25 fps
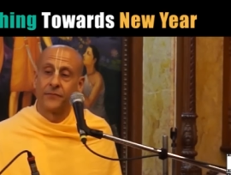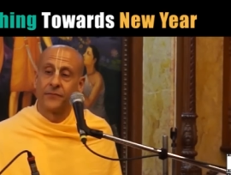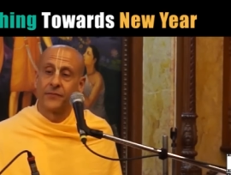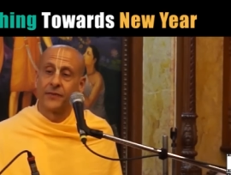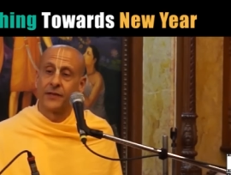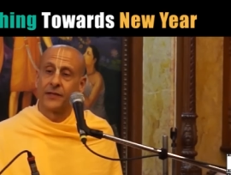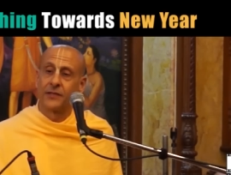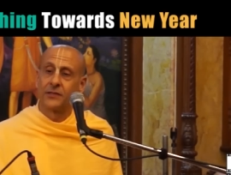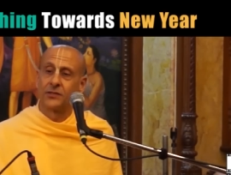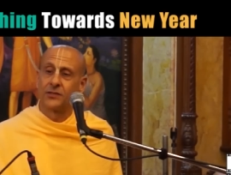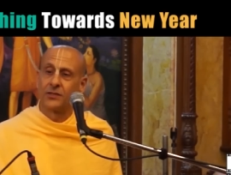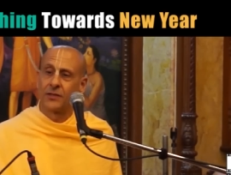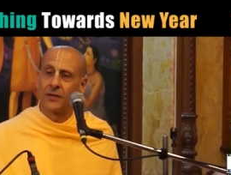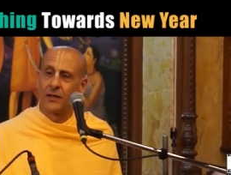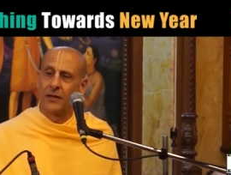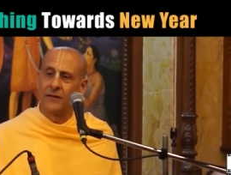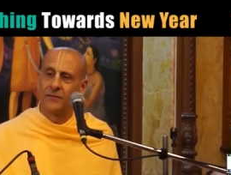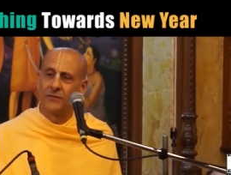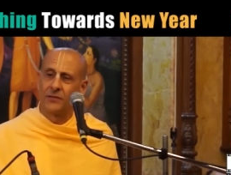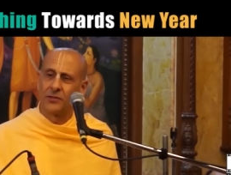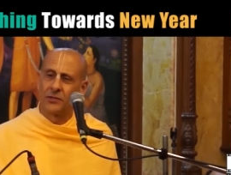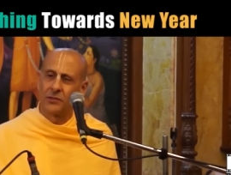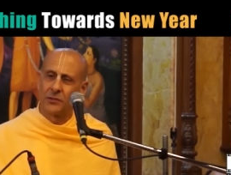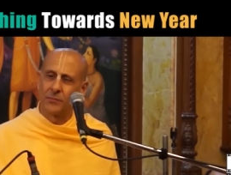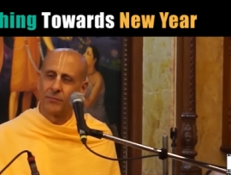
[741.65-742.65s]
Things that
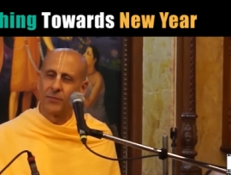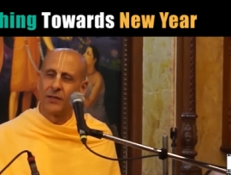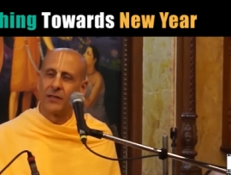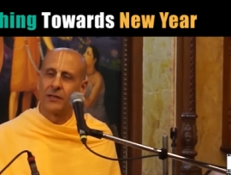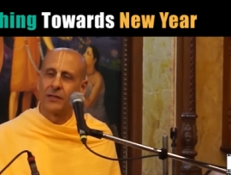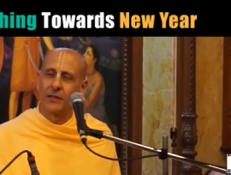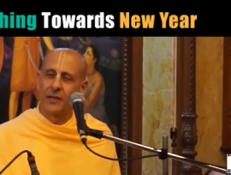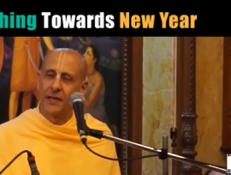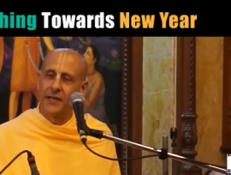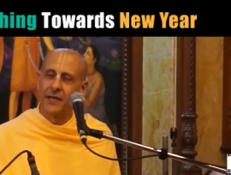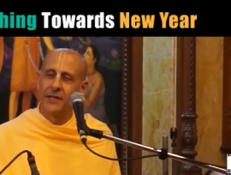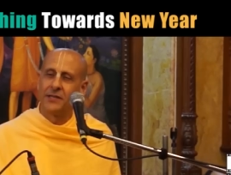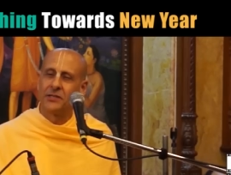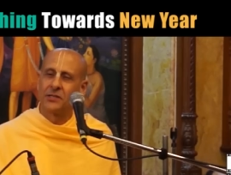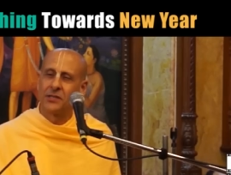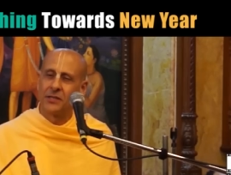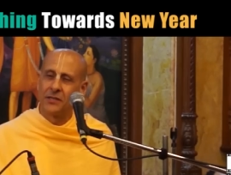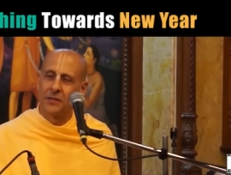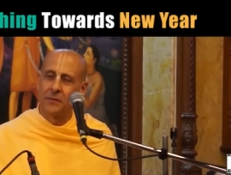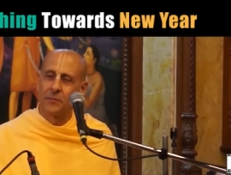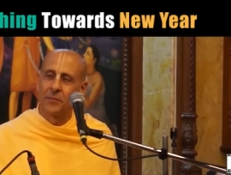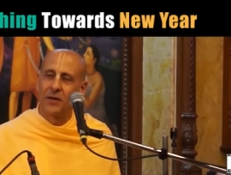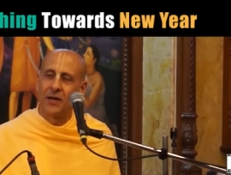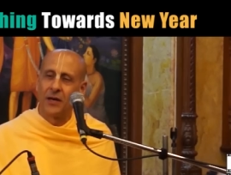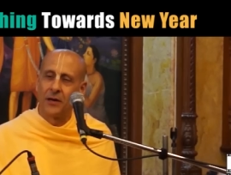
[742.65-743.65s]
I've just been
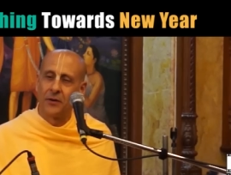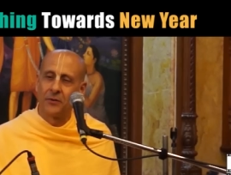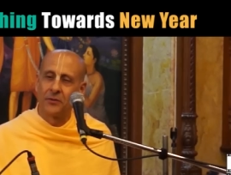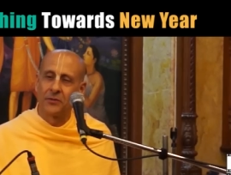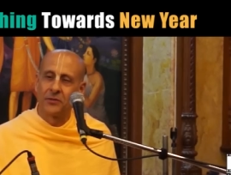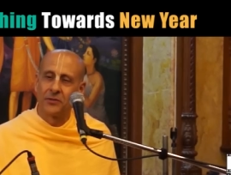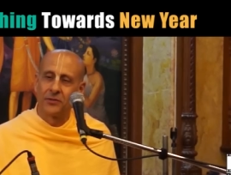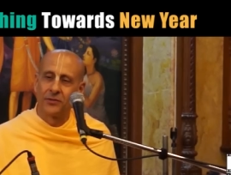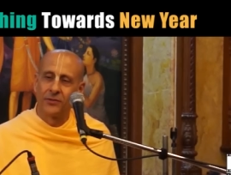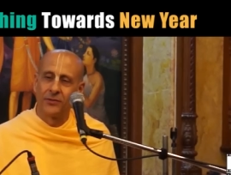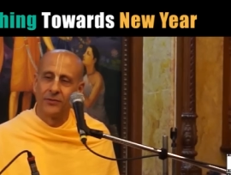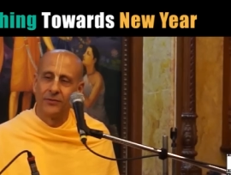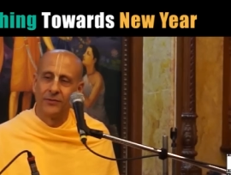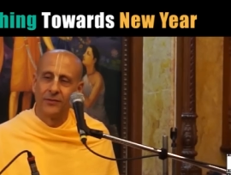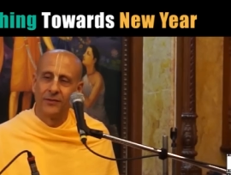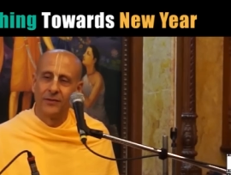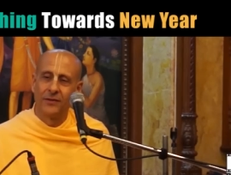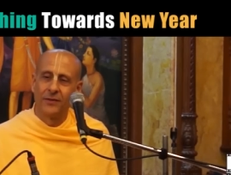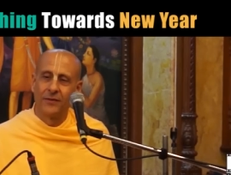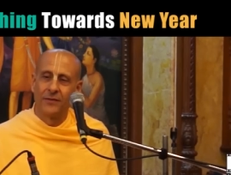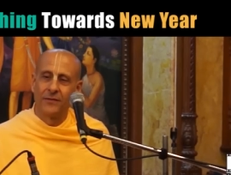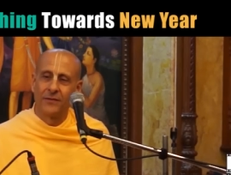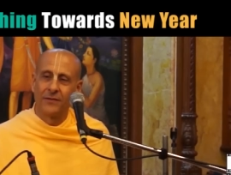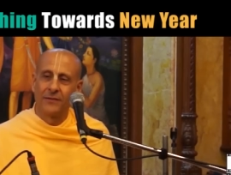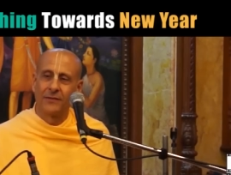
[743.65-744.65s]
lazy about,
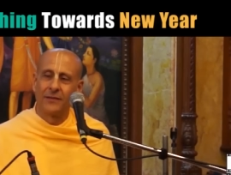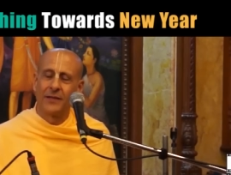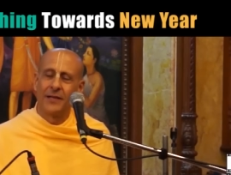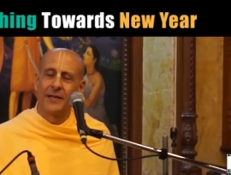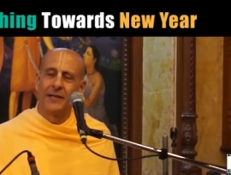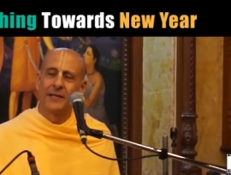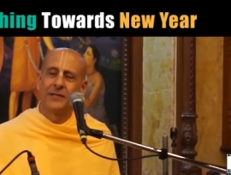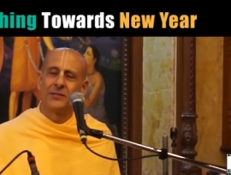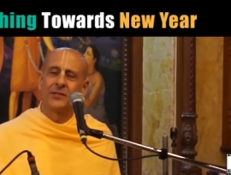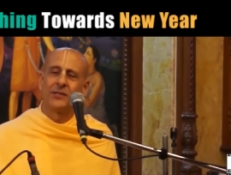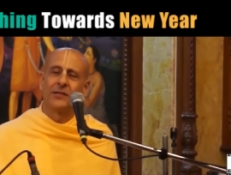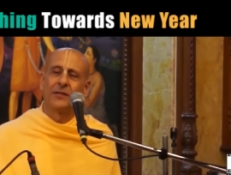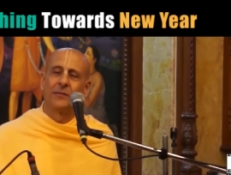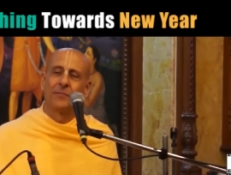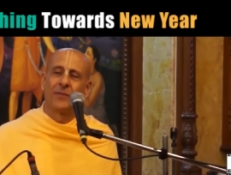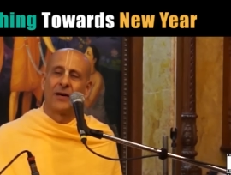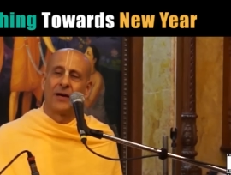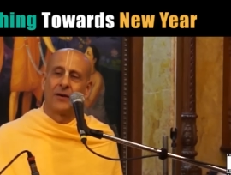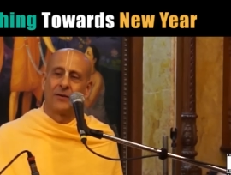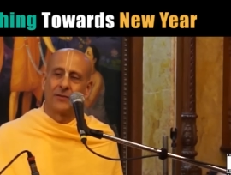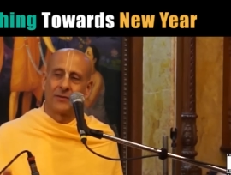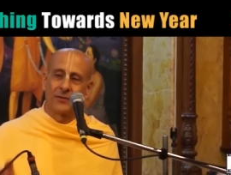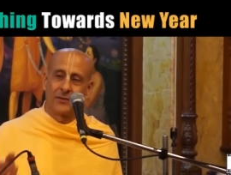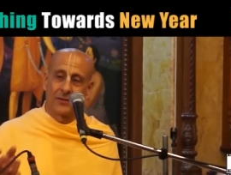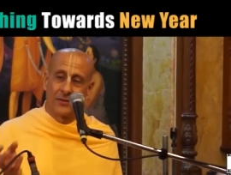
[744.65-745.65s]
lazy
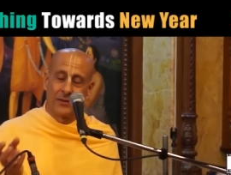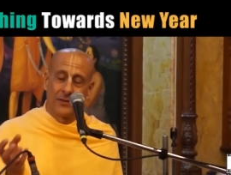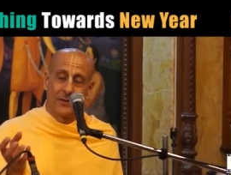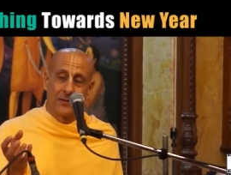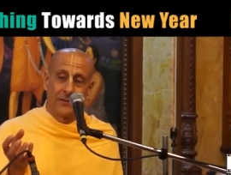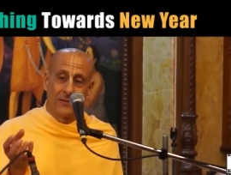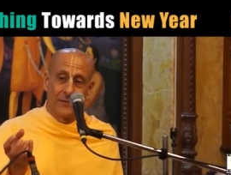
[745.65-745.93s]
about